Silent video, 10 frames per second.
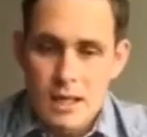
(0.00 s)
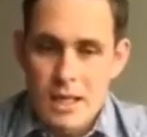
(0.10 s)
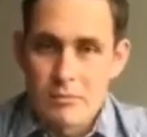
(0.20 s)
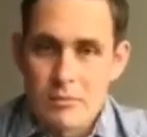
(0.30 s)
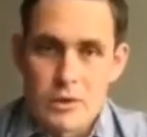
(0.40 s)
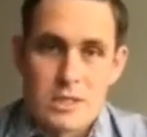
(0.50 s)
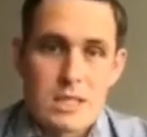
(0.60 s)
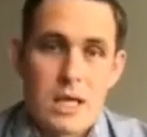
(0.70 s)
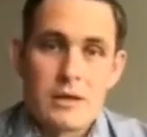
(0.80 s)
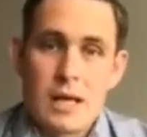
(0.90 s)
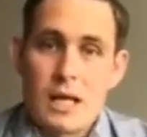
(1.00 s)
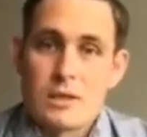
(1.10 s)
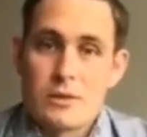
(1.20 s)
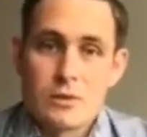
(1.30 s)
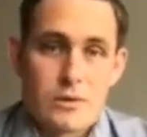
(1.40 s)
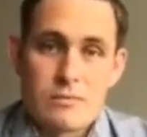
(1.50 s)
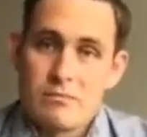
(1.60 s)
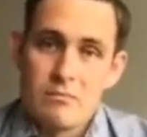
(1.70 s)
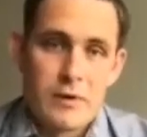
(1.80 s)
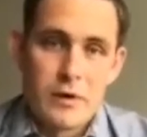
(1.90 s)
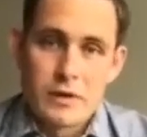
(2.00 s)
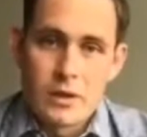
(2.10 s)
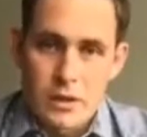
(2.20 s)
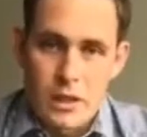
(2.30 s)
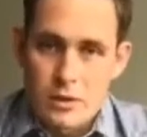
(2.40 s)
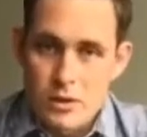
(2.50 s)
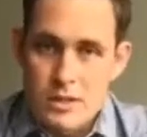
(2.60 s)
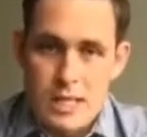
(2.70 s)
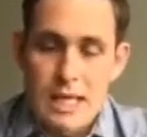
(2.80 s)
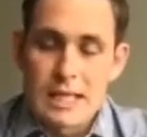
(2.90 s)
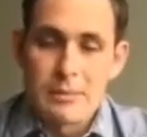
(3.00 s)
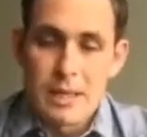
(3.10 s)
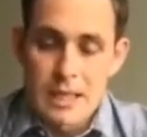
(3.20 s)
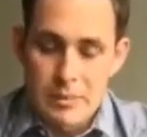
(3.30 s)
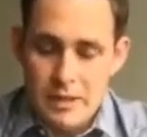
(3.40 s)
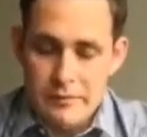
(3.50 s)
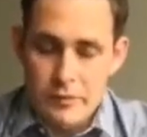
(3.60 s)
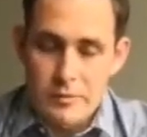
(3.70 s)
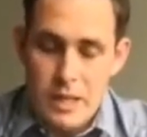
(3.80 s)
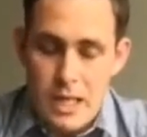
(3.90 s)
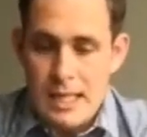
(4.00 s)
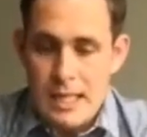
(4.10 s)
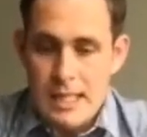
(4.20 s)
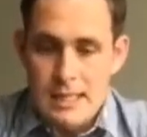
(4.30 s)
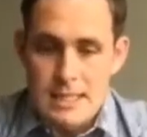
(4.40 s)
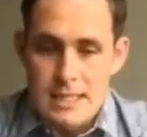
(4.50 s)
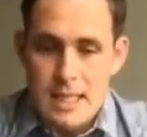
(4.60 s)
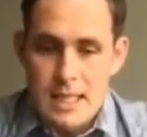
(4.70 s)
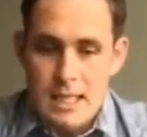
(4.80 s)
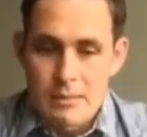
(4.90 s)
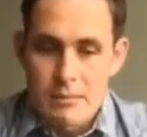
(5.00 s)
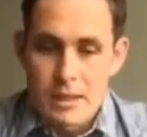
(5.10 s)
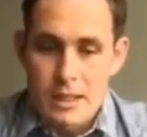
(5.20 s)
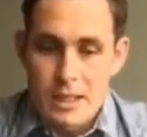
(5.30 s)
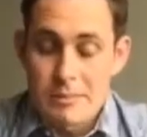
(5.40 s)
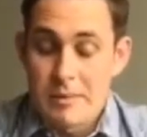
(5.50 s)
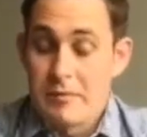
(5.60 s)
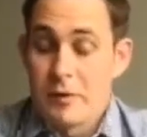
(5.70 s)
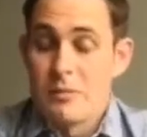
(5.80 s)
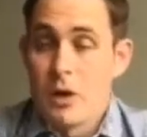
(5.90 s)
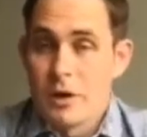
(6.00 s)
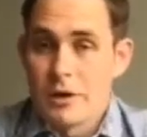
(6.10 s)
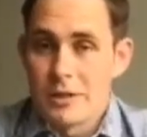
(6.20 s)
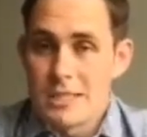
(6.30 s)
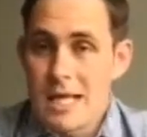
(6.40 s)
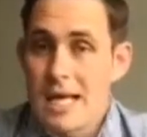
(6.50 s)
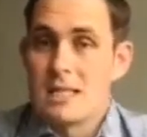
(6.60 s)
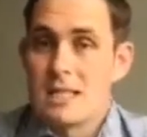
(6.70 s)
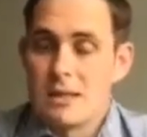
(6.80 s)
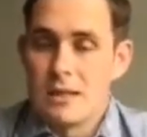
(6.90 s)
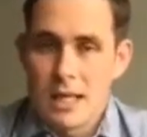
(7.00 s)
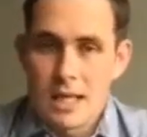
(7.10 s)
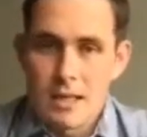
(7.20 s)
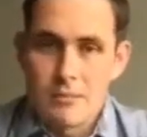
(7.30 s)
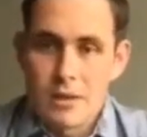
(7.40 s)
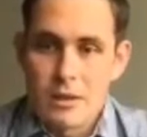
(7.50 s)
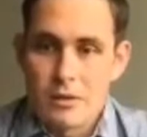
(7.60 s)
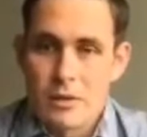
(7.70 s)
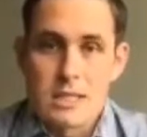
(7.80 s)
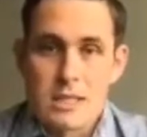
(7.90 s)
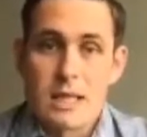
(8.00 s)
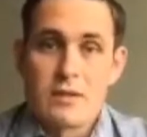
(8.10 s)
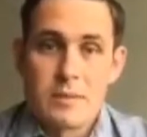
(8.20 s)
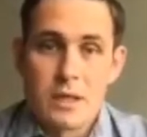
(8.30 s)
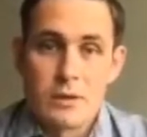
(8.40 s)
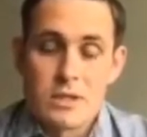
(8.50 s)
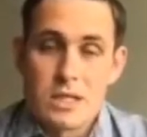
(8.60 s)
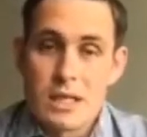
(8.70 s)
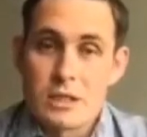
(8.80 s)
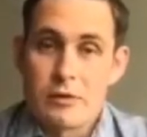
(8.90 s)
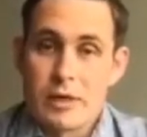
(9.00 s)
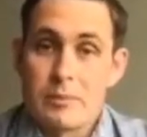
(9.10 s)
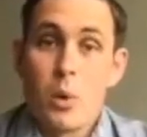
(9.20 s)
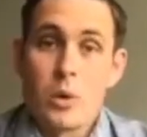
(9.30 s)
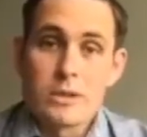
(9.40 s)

using standard hand tools found across any platform, and can be fully monitored and tested across its lifespan using the integrated port.